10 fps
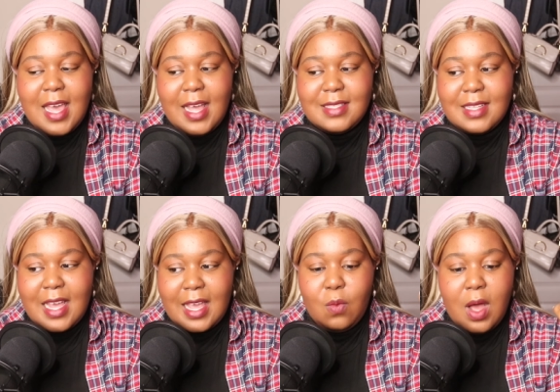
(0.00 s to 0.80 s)
It's
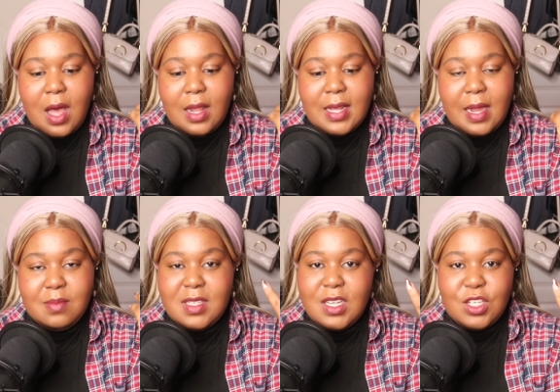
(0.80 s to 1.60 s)
like, well,
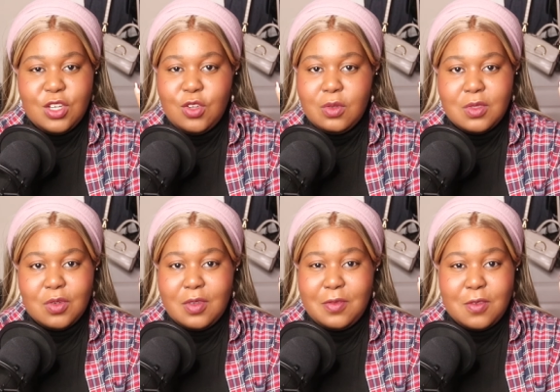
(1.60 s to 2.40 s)
I'm teaching you,
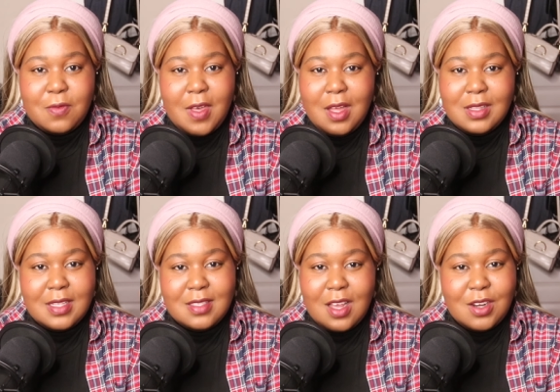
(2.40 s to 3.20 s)
so if you fail,
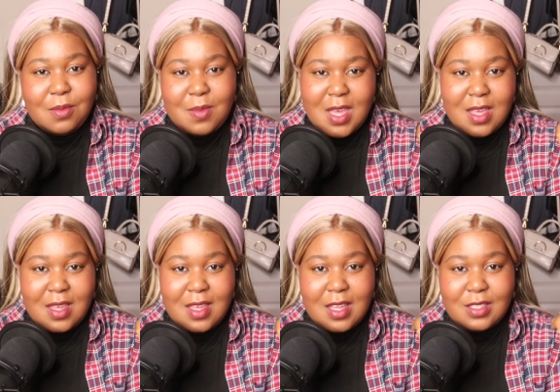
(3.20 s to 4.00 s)
it's not on
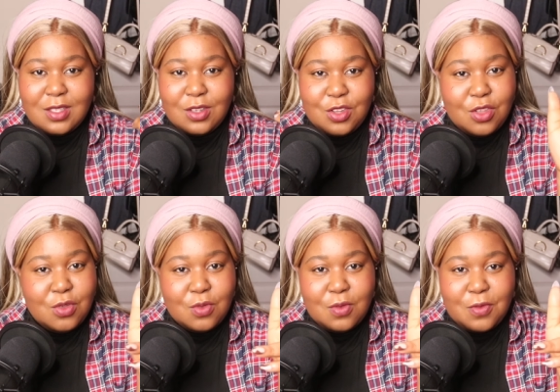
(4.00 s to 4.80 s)
me, it's on
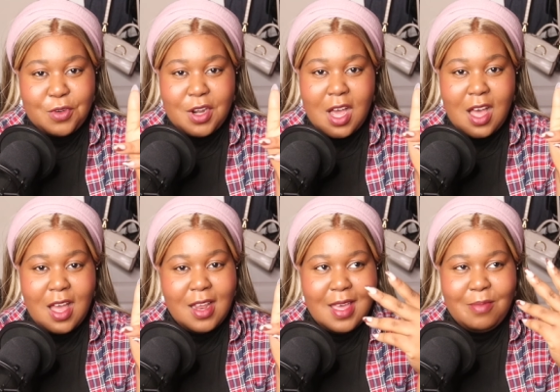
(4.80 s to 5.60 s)
you for
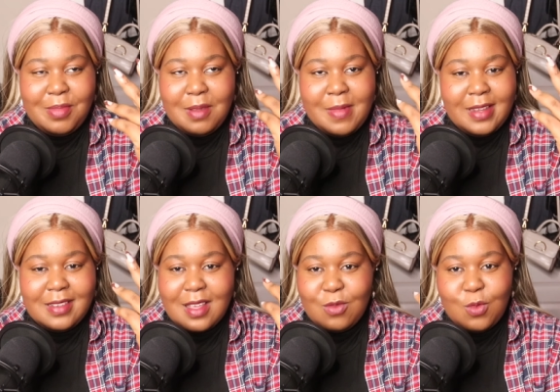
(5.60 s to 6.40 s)
not
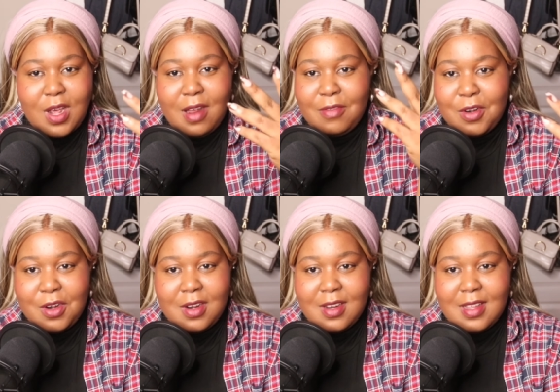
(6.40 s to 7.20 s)
implementing
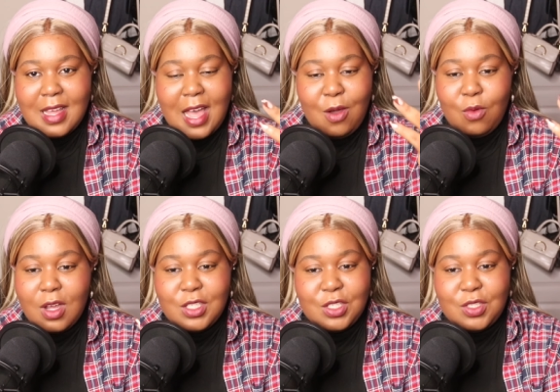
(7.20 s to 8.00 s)
whatever I
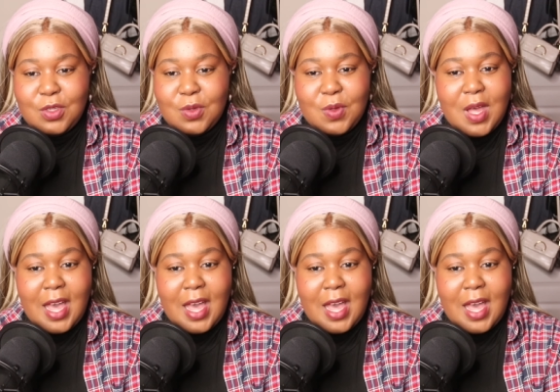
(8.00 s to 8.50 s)
want you to.